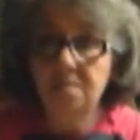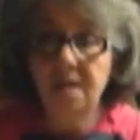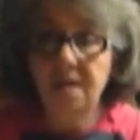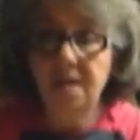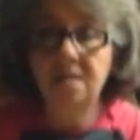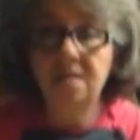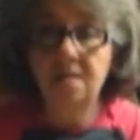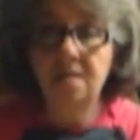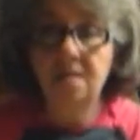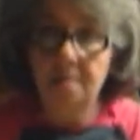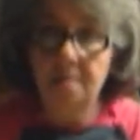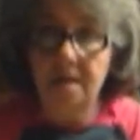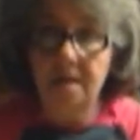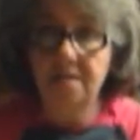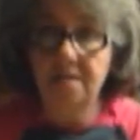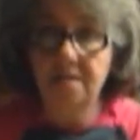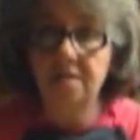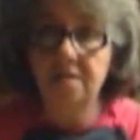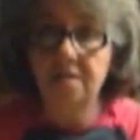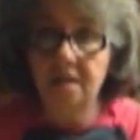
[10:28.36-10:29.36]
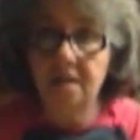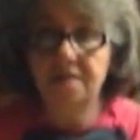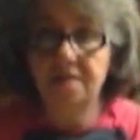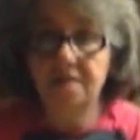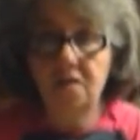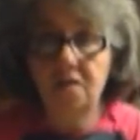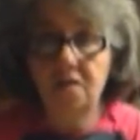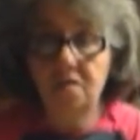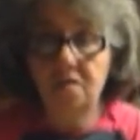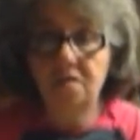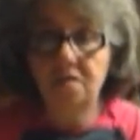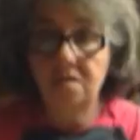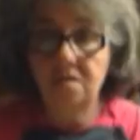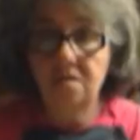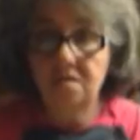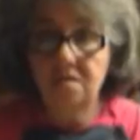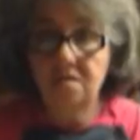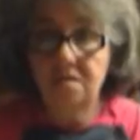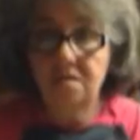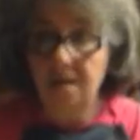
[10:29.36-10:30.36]
make the best leftover
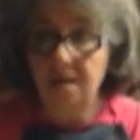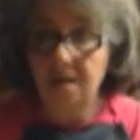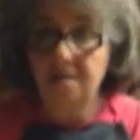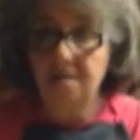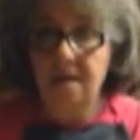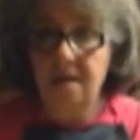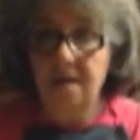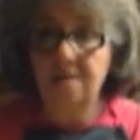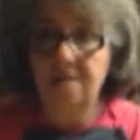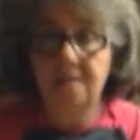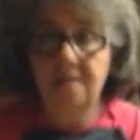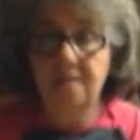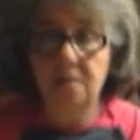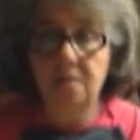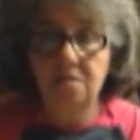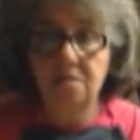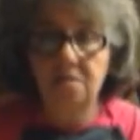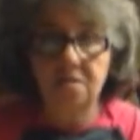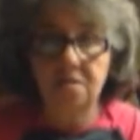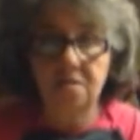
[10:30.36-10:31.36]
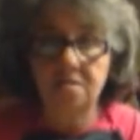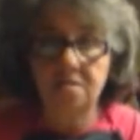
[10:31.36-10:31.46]
next day sandwiches,